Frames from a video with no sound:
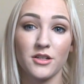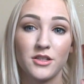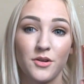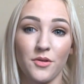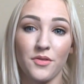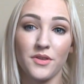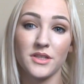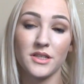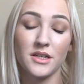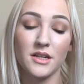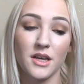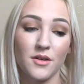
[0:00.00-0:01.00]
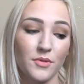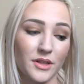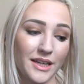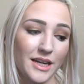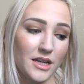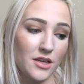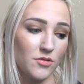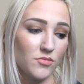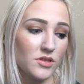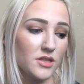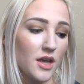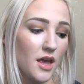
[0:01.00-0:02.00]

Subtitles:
so this didn't get really any use.